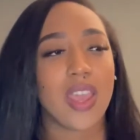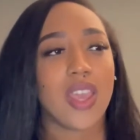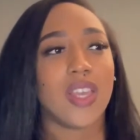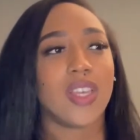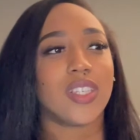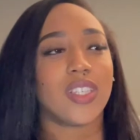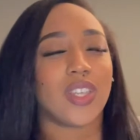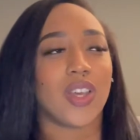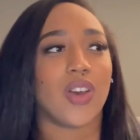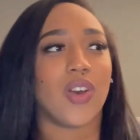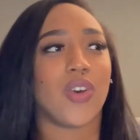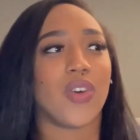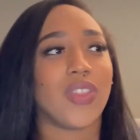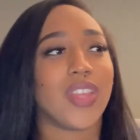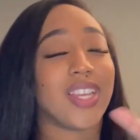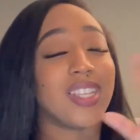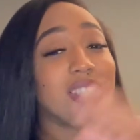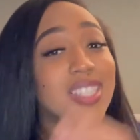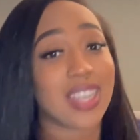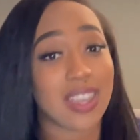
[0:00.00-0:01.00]
So
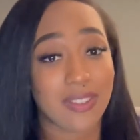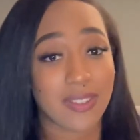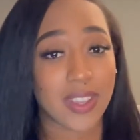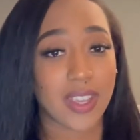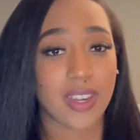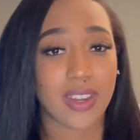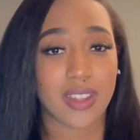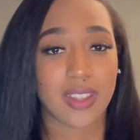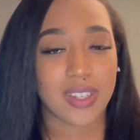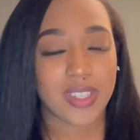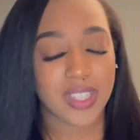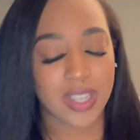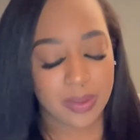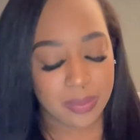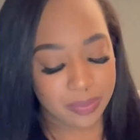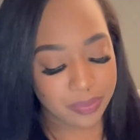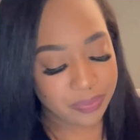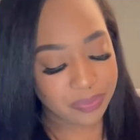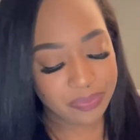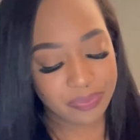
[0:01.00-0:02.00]
that's definitely another tip
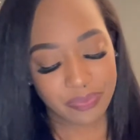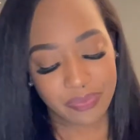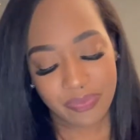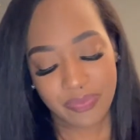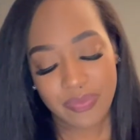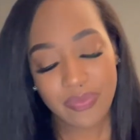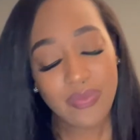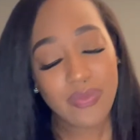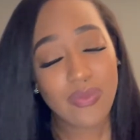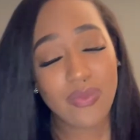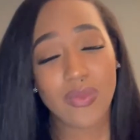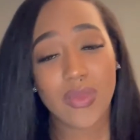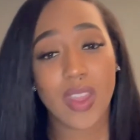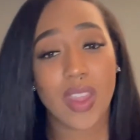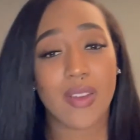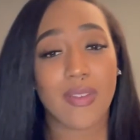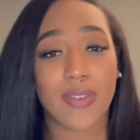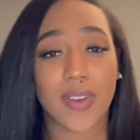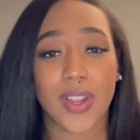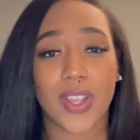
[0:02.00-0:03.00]

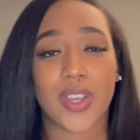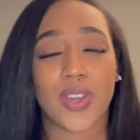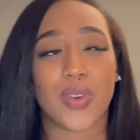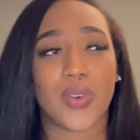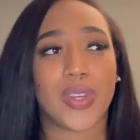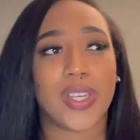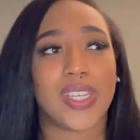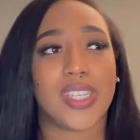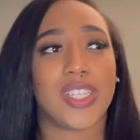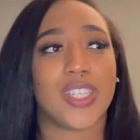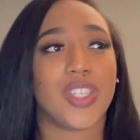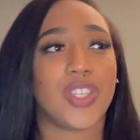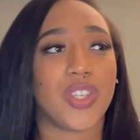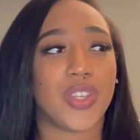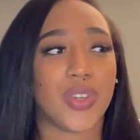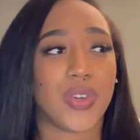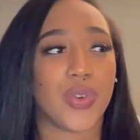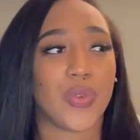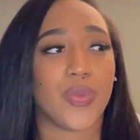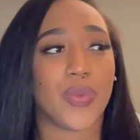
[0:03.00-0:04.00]
for you, is
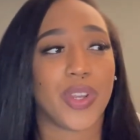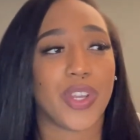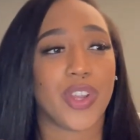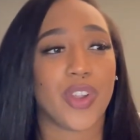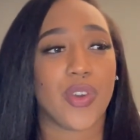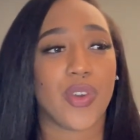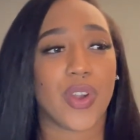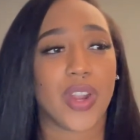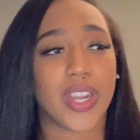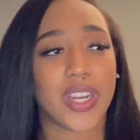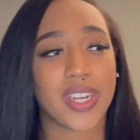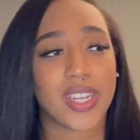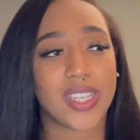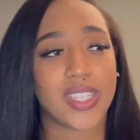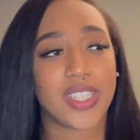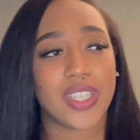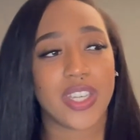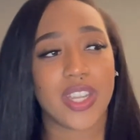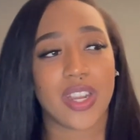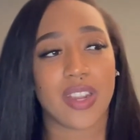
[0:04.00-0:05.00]
to, when you're
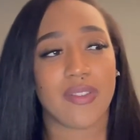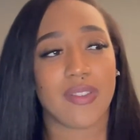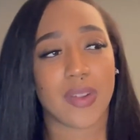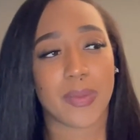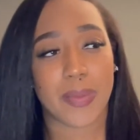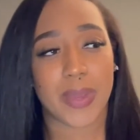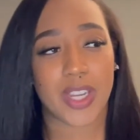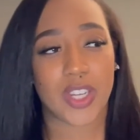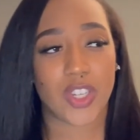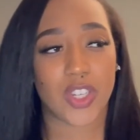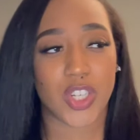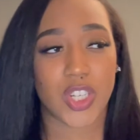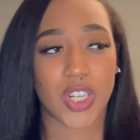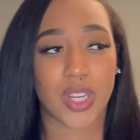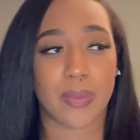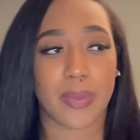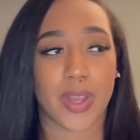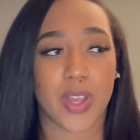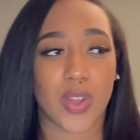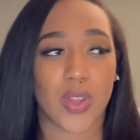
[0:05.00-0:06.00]
organizing your information
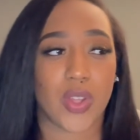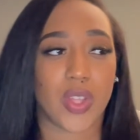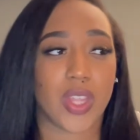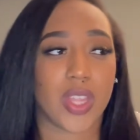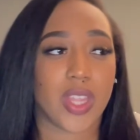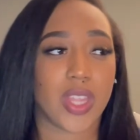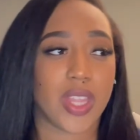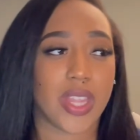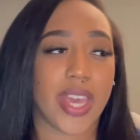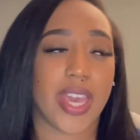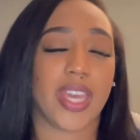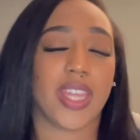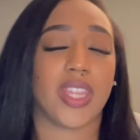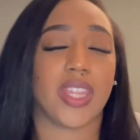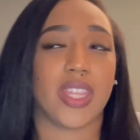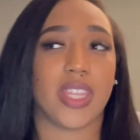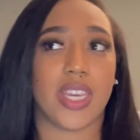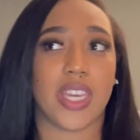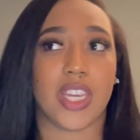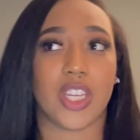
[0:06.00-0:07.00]
about like
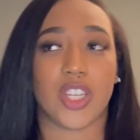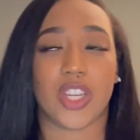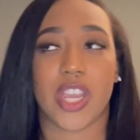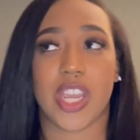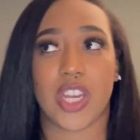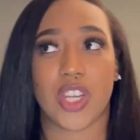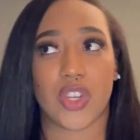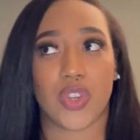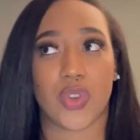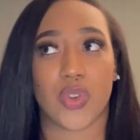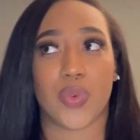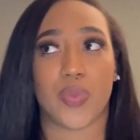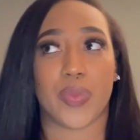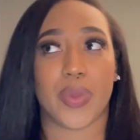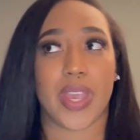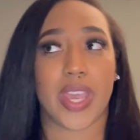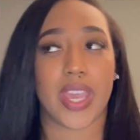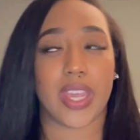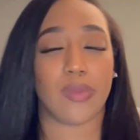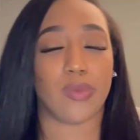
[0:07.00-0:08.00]
each age group
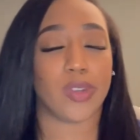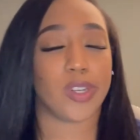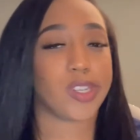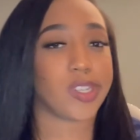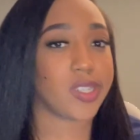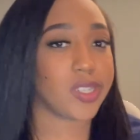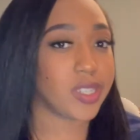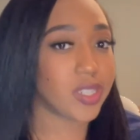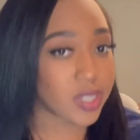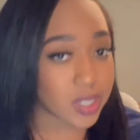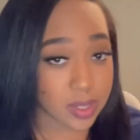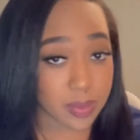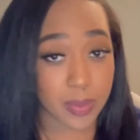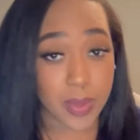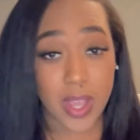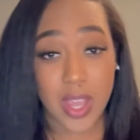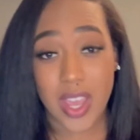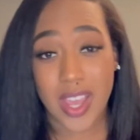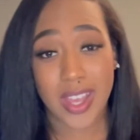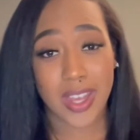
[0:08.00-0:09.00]
and which system,
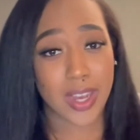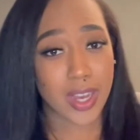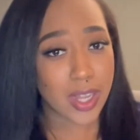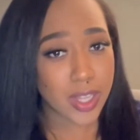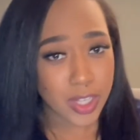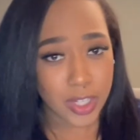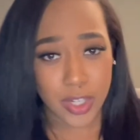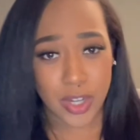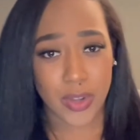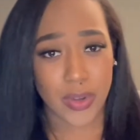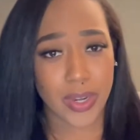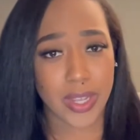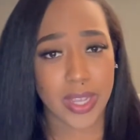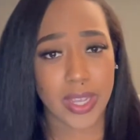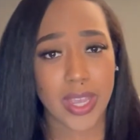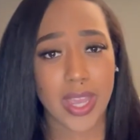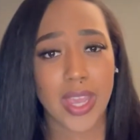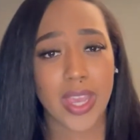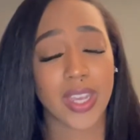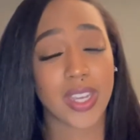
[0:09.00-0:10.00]
color code it,
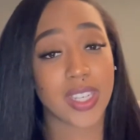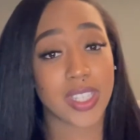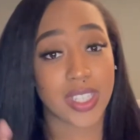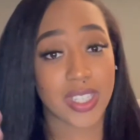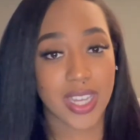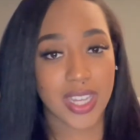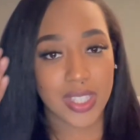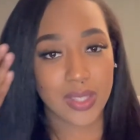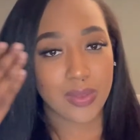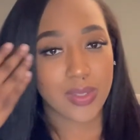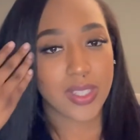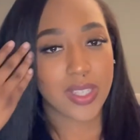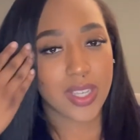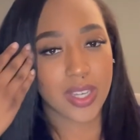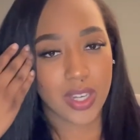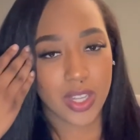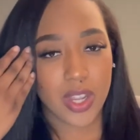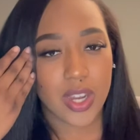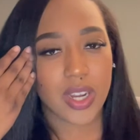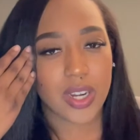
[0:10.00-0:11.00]
because that's
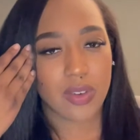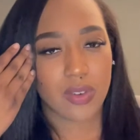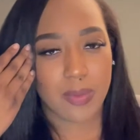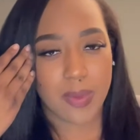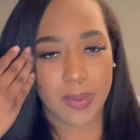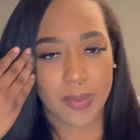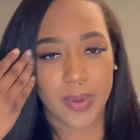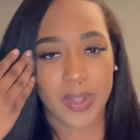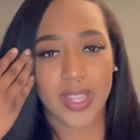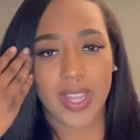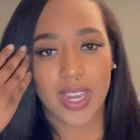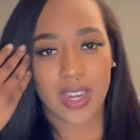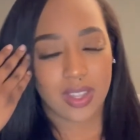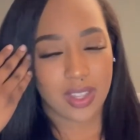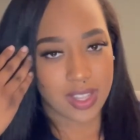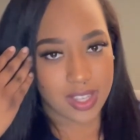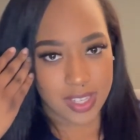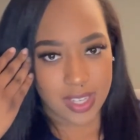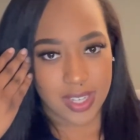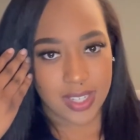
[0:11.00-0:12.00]
you're gonna remember that on the
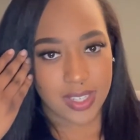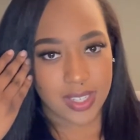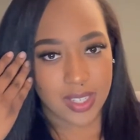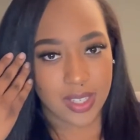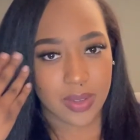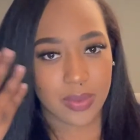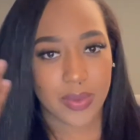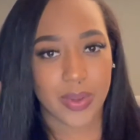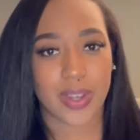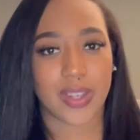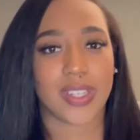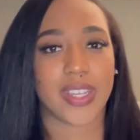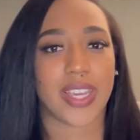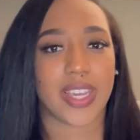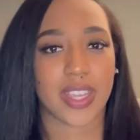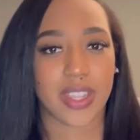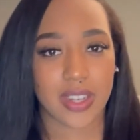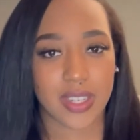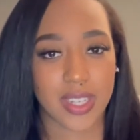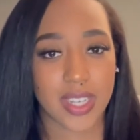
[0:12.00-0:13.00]
test. When you're taking
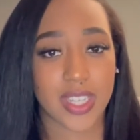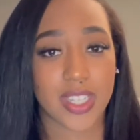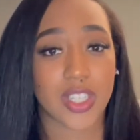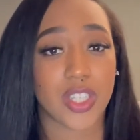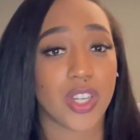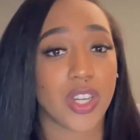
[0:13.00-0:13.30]
your test,